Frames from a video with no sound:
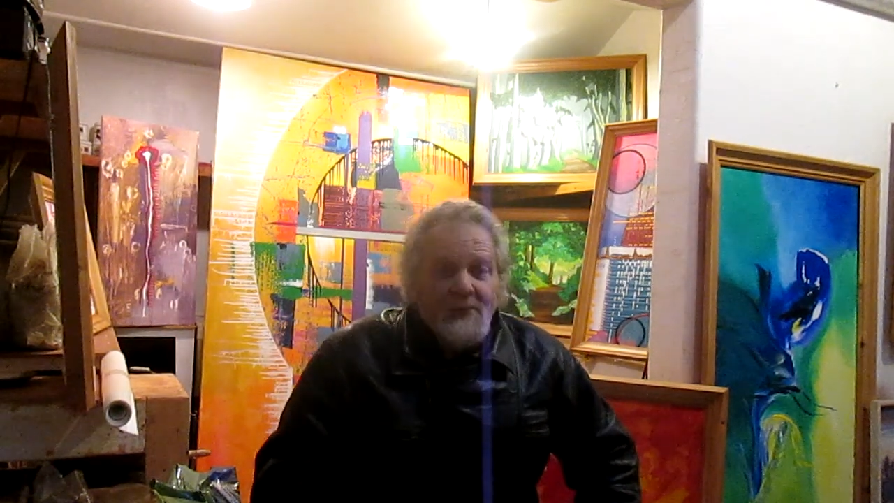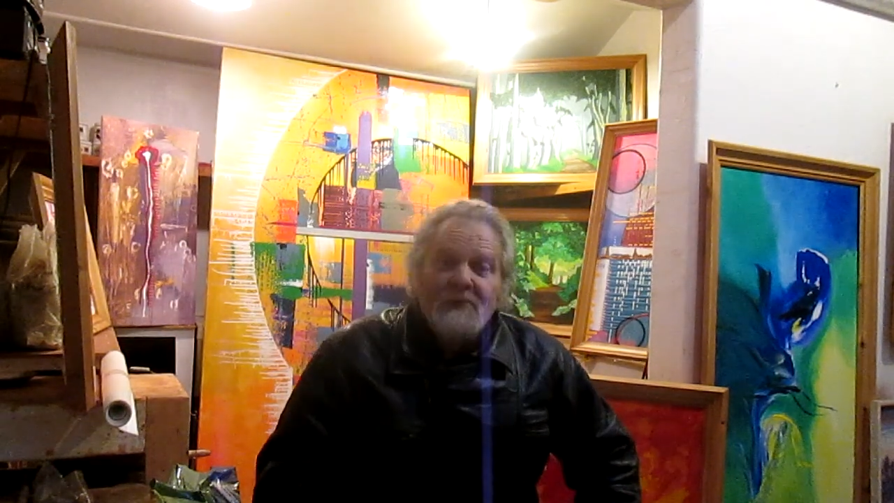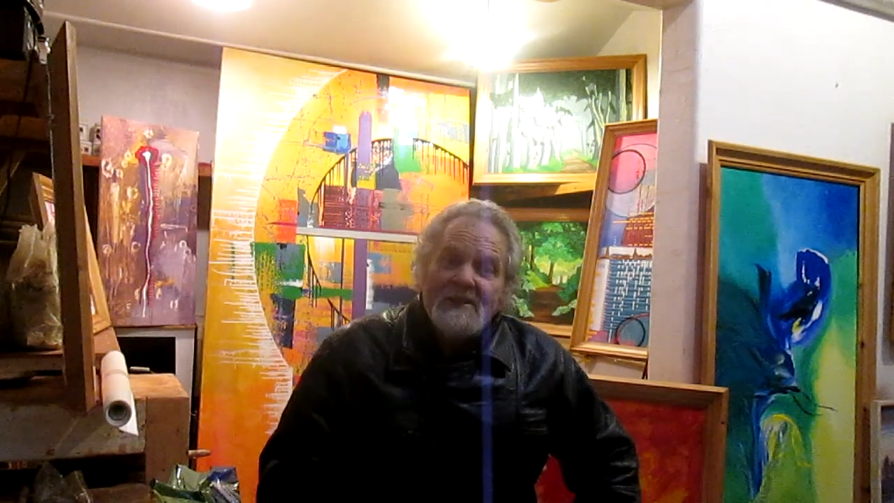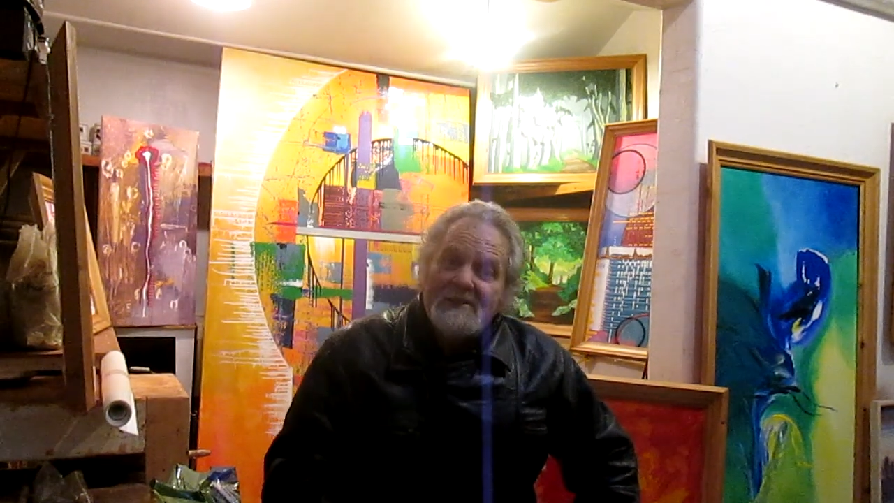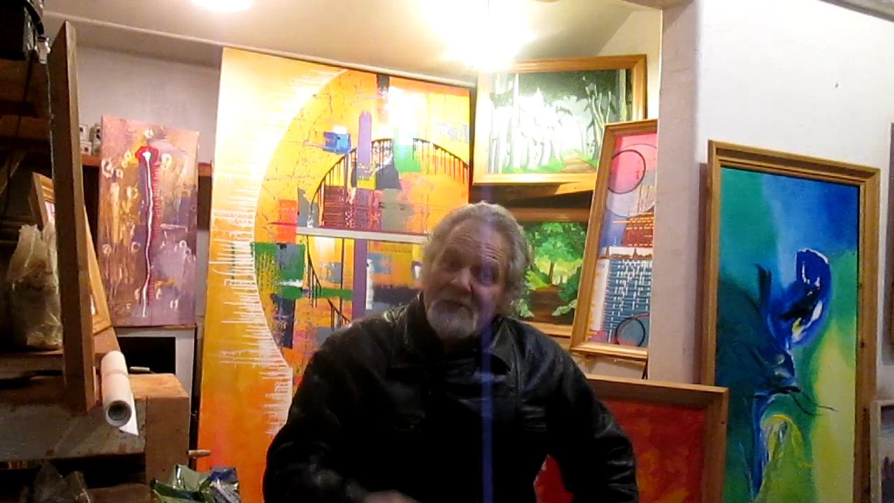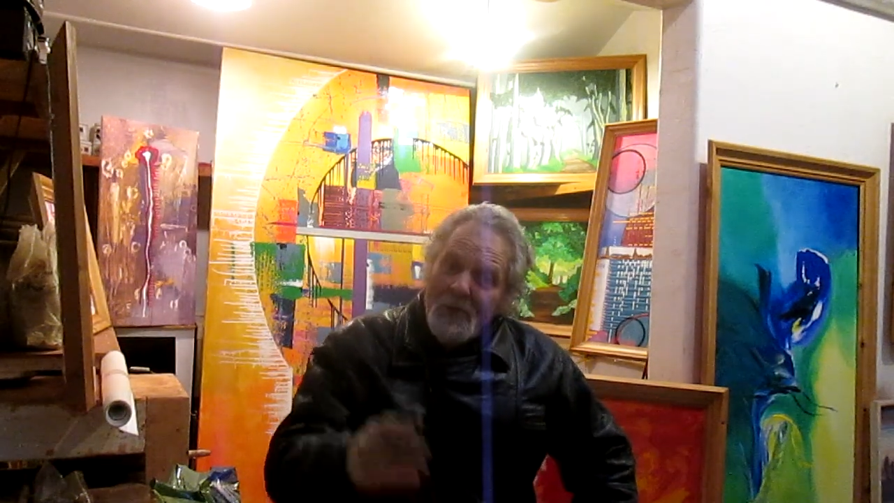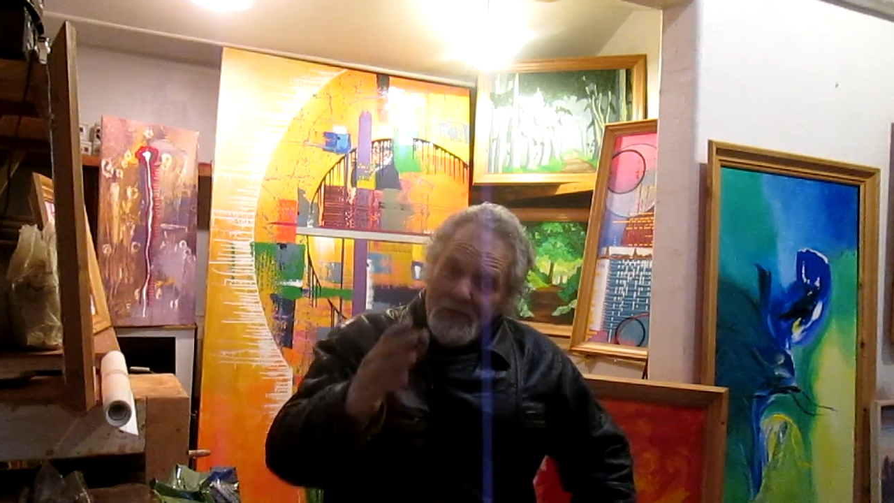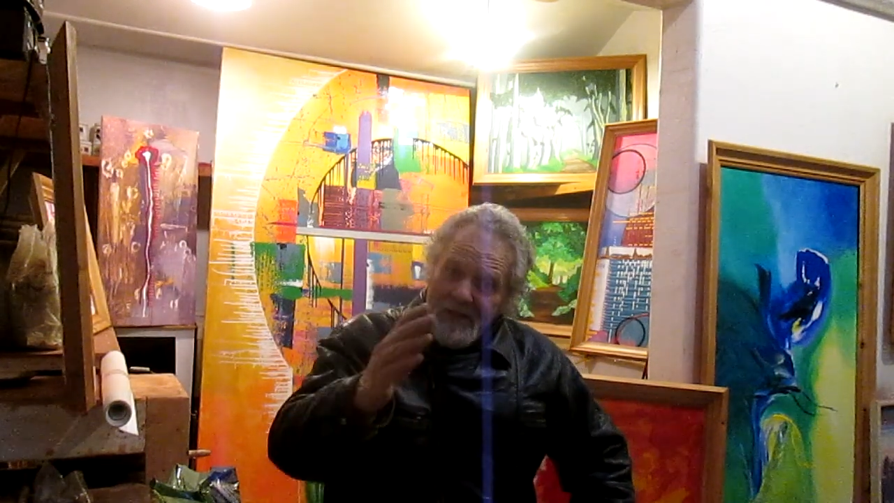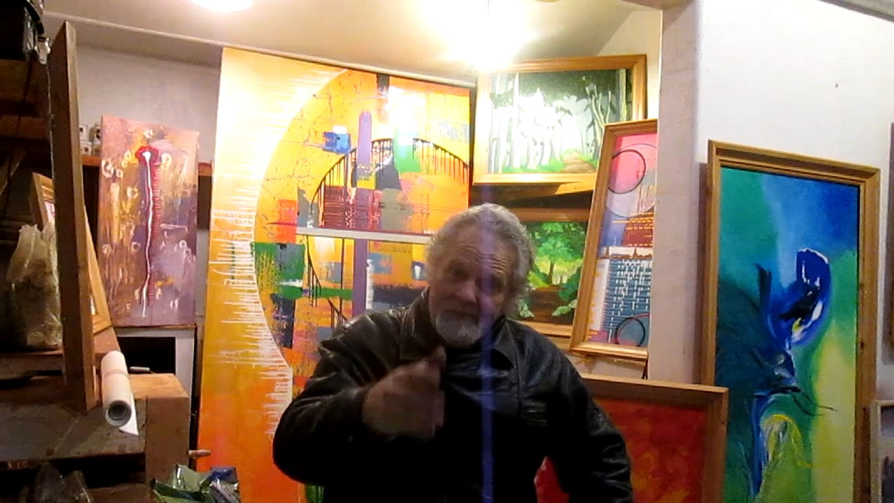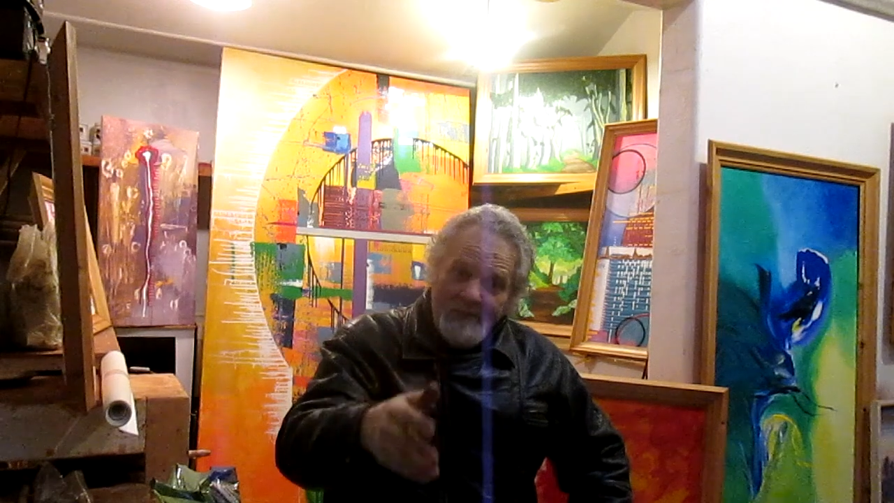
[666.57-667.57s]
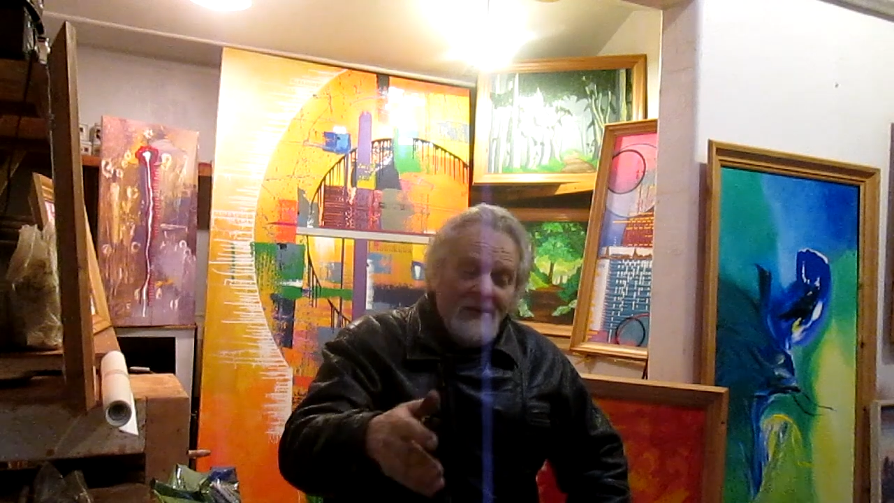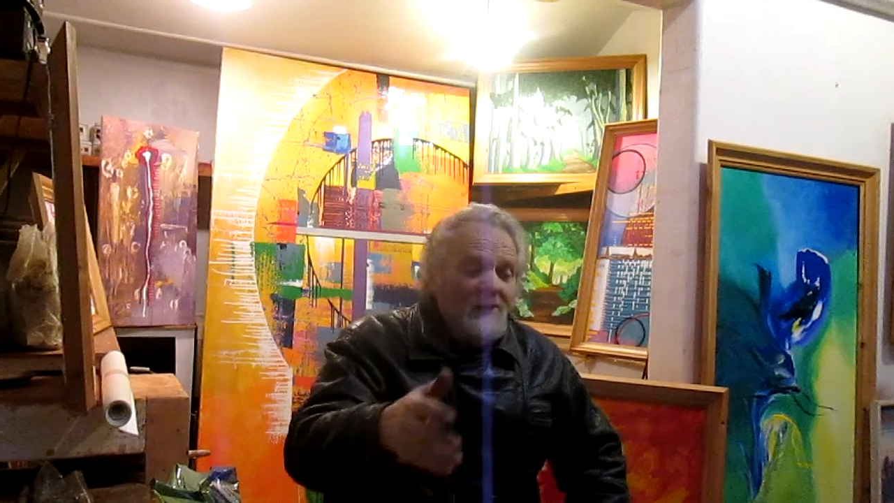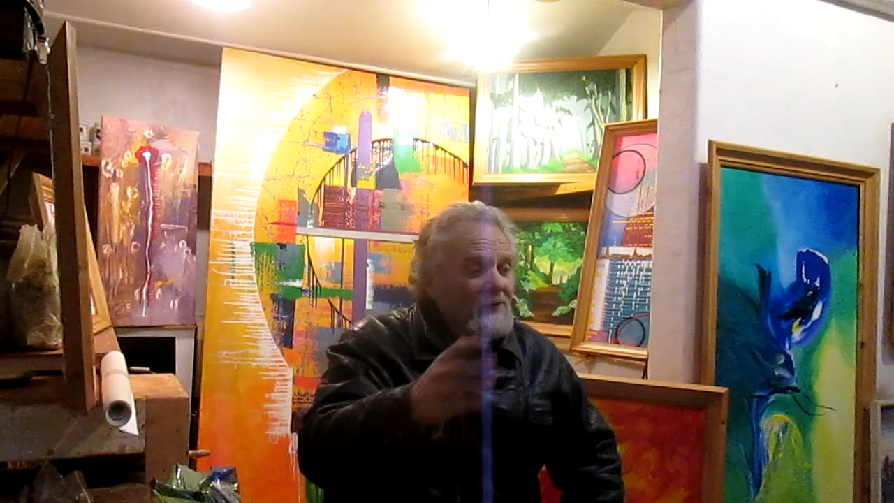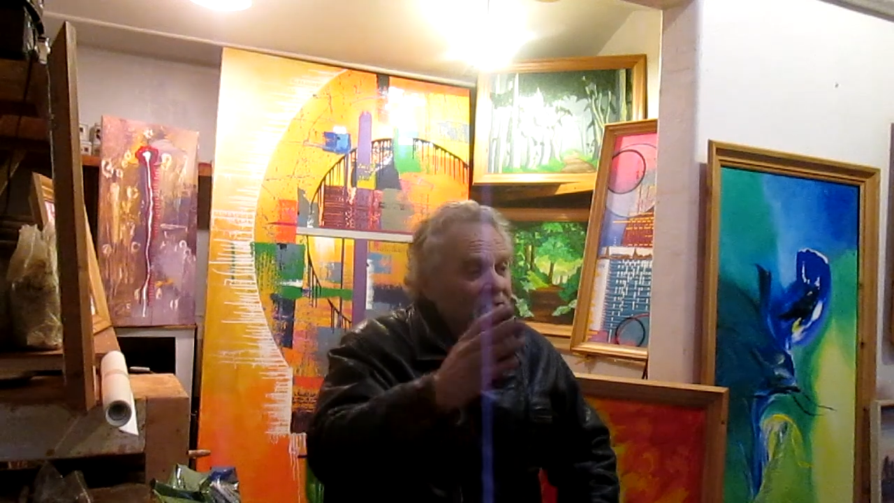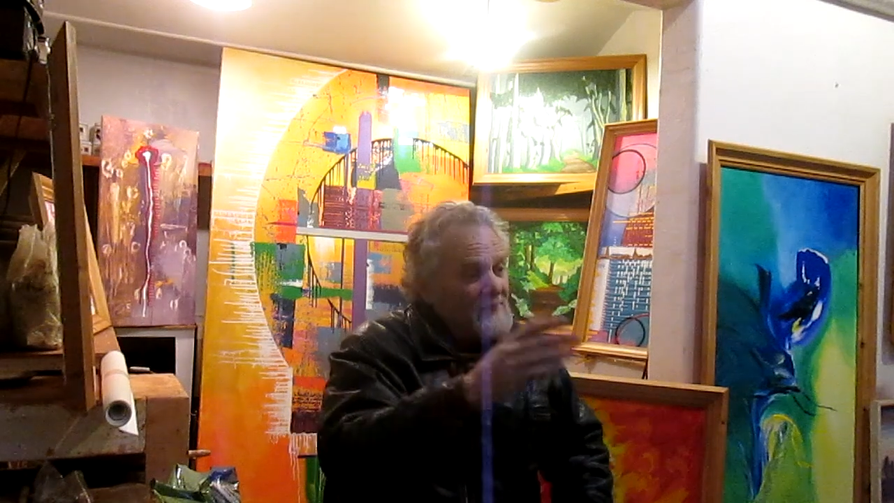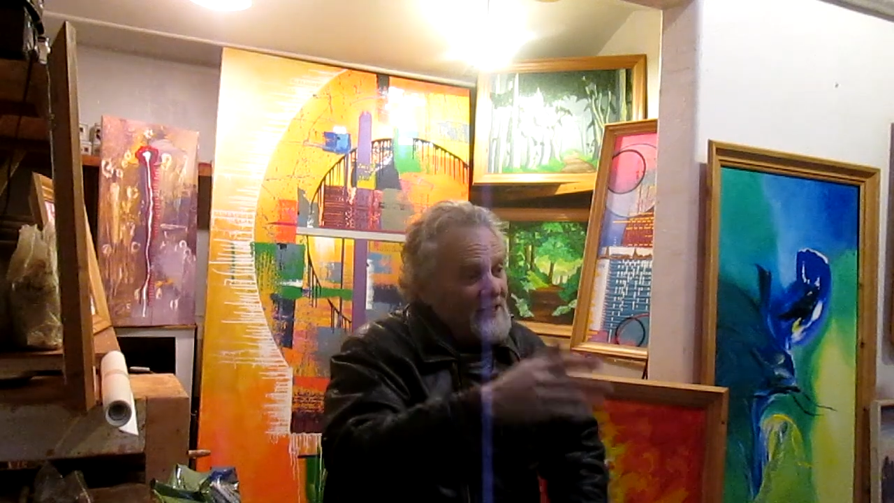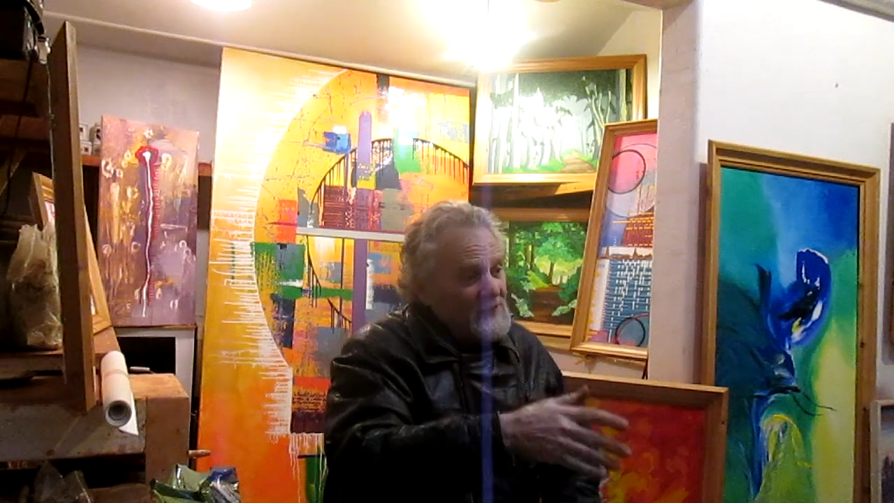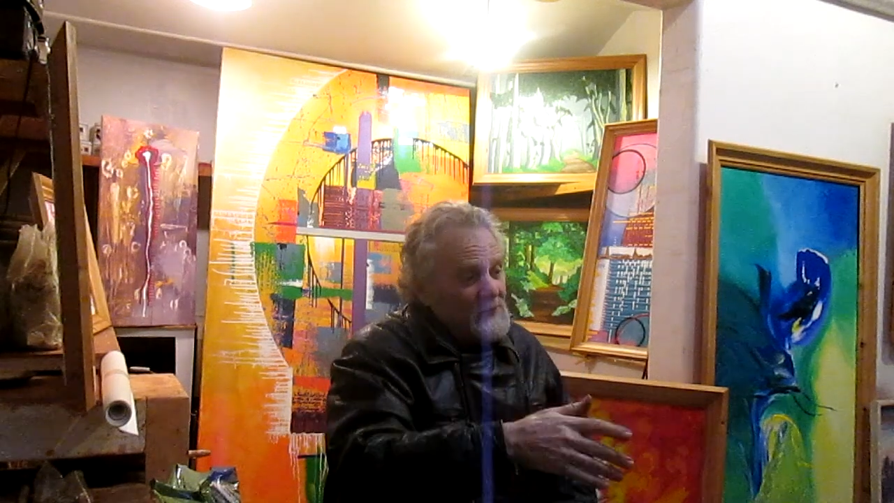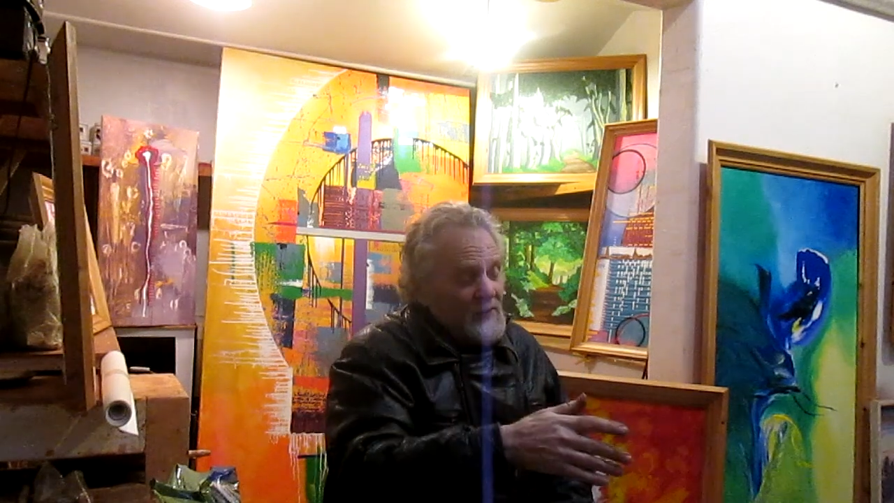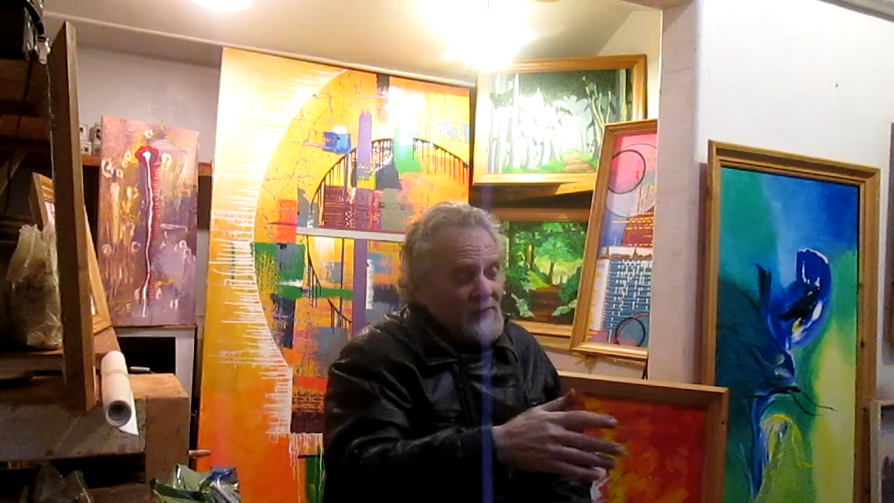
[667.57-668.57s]
was sodium when
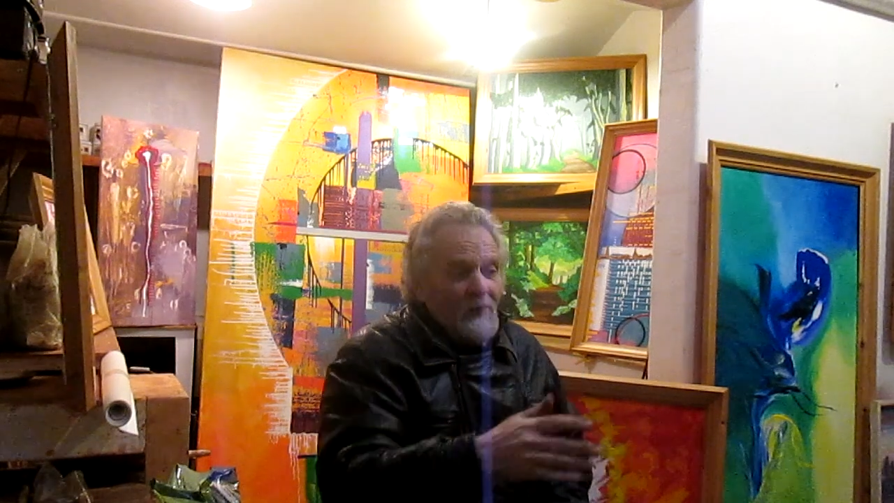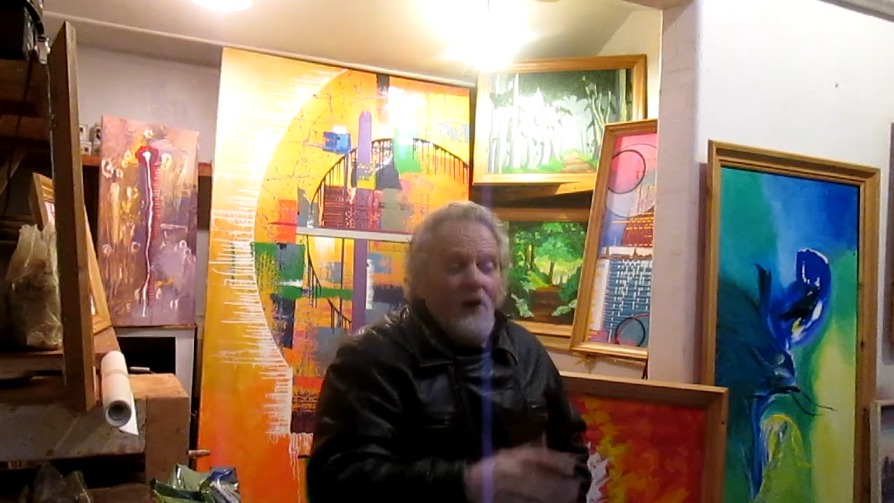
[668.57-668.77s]
mixed with